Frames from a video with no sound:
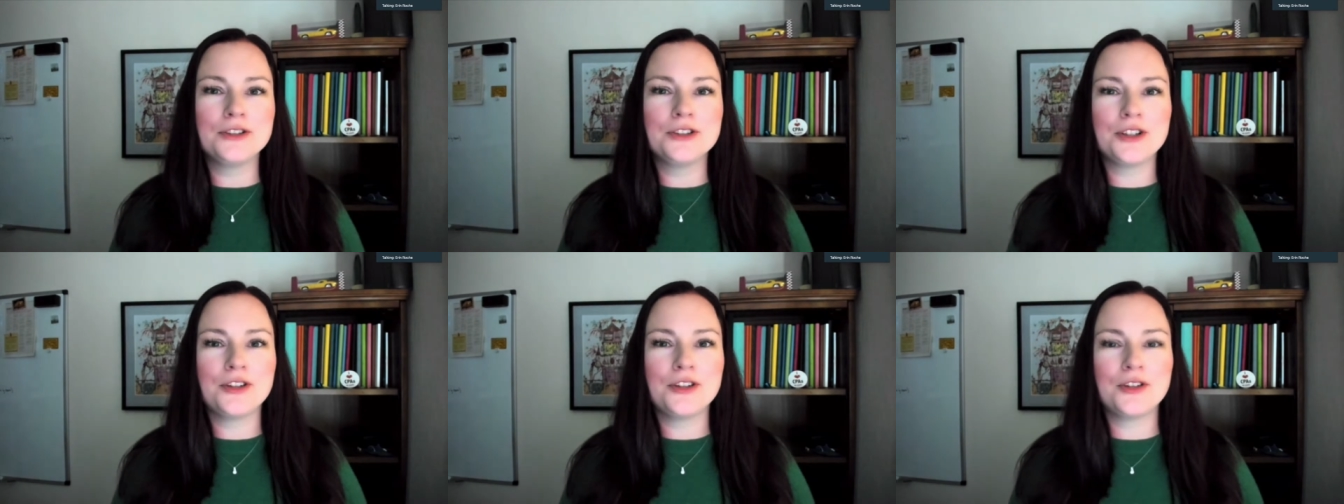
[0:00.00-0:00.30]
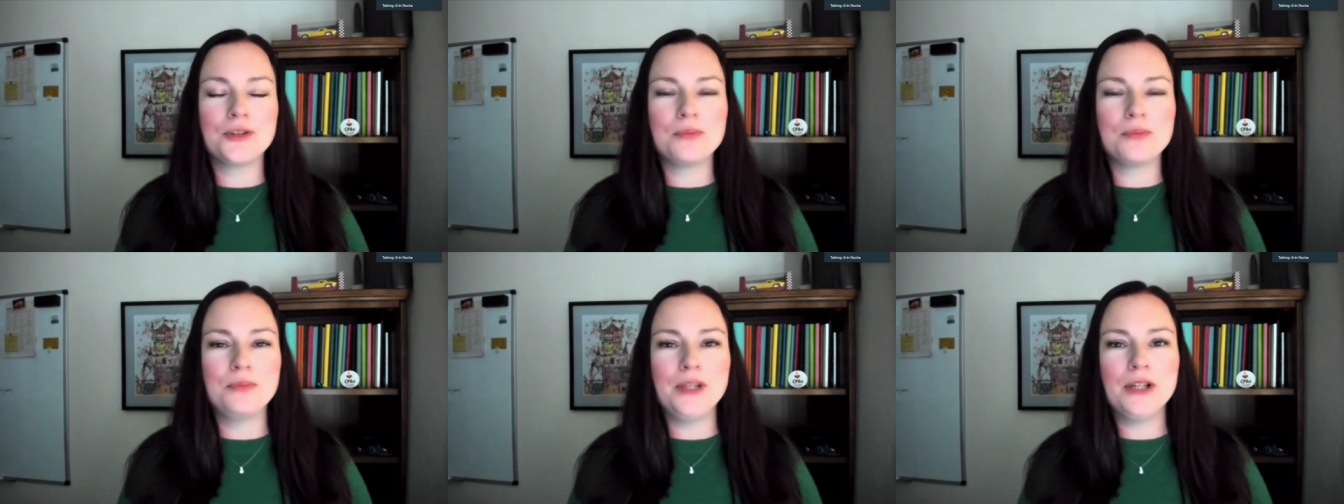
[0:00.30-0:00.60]
to
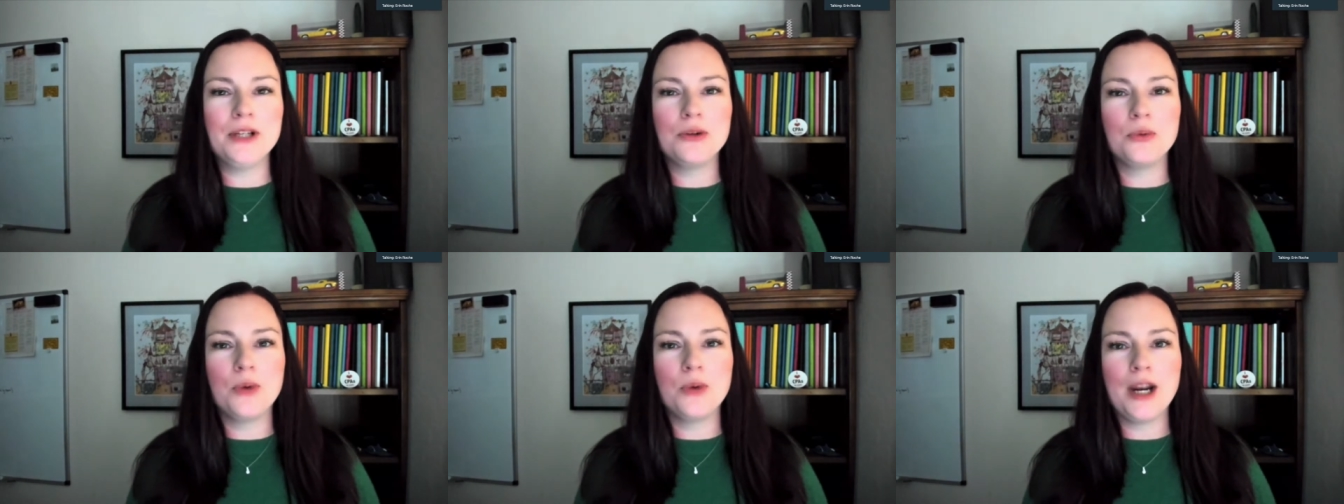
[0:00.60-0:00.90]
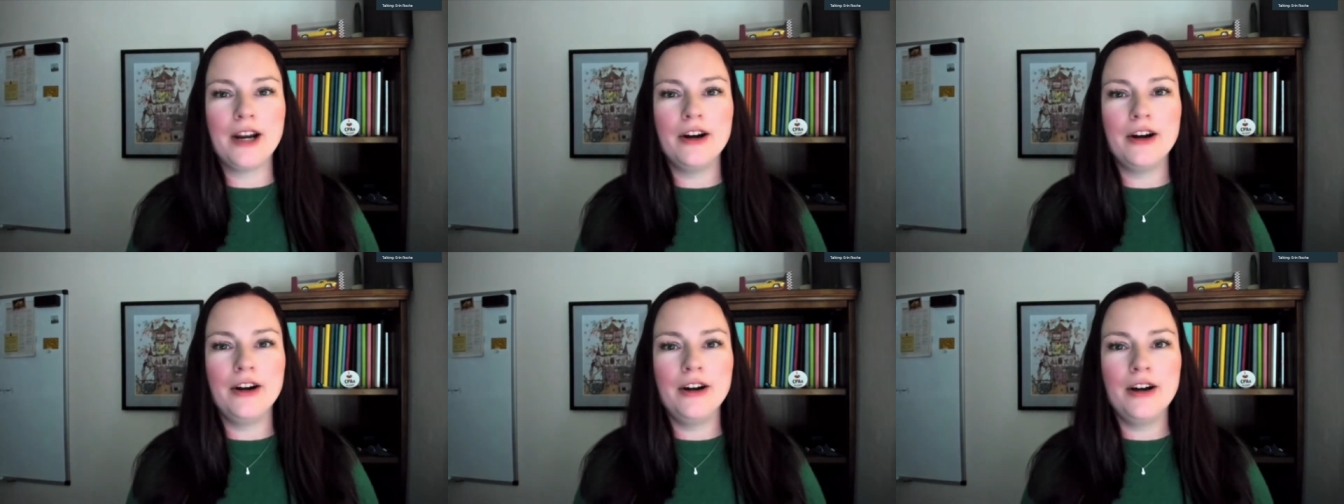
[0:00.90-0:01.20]
just be
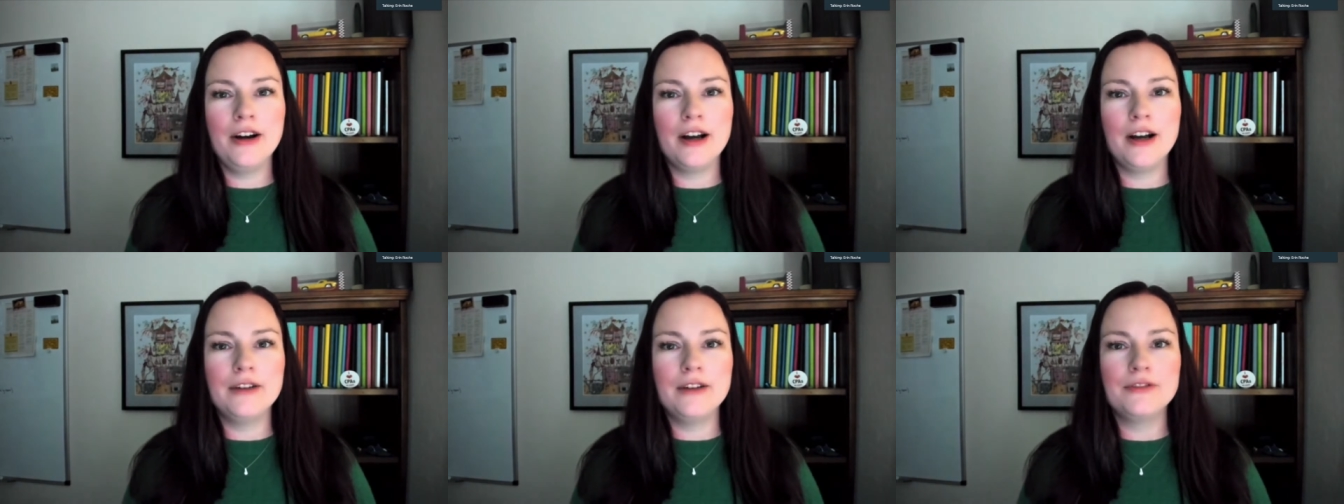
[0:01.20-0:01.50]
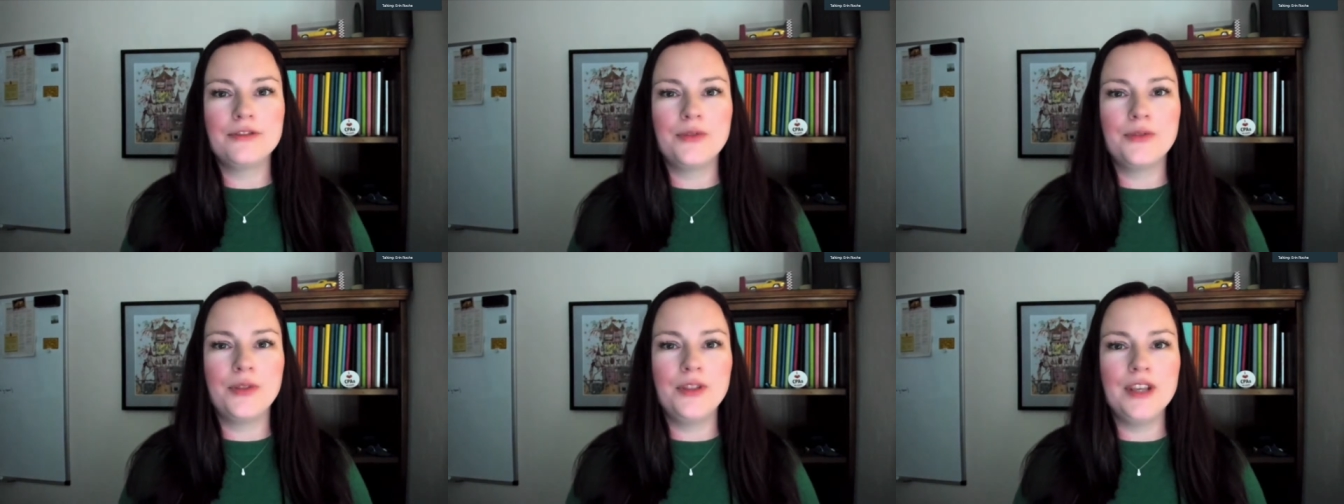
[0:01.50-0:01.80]
aware
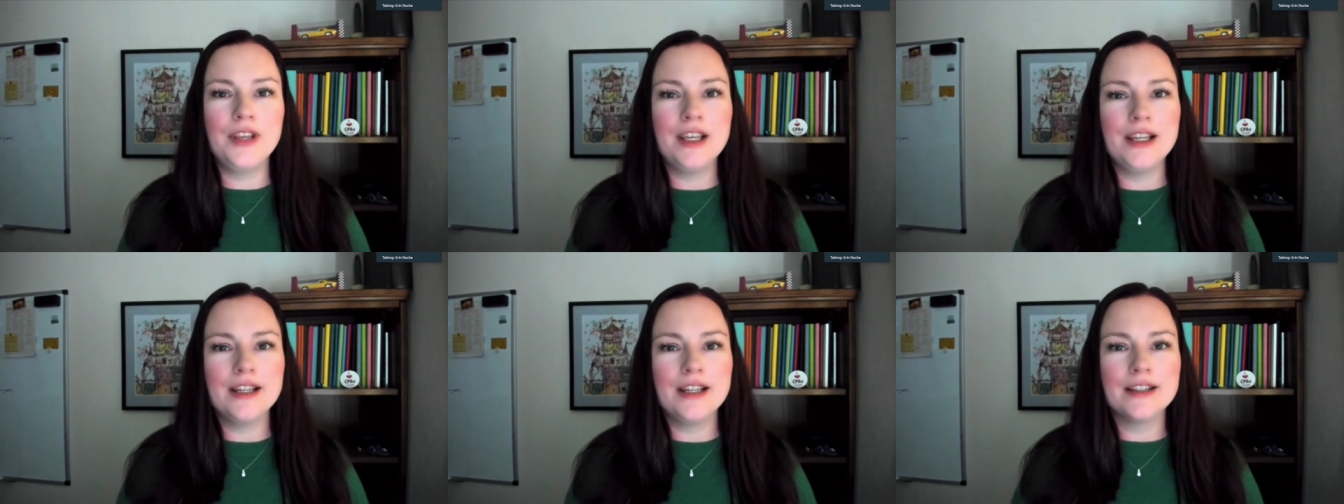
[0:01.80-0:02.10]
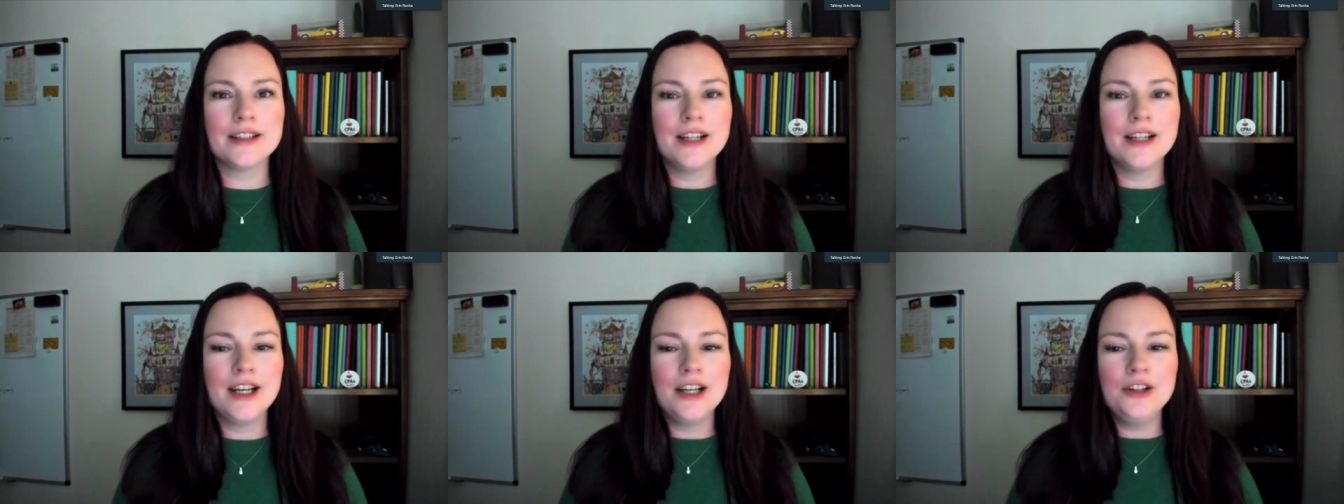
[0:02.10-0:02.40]
of
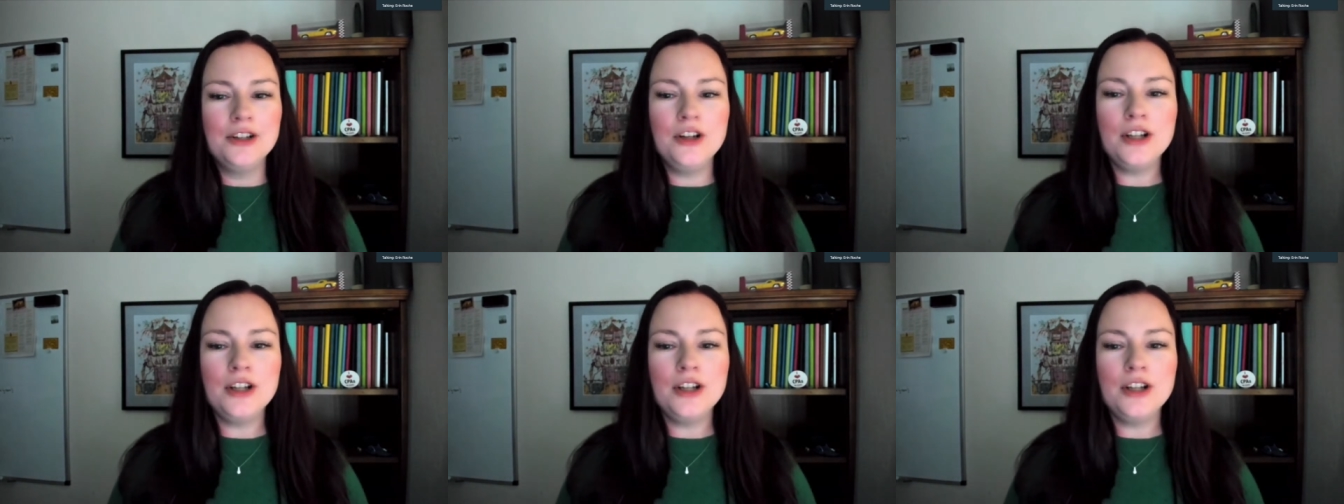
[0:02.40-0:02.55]
the,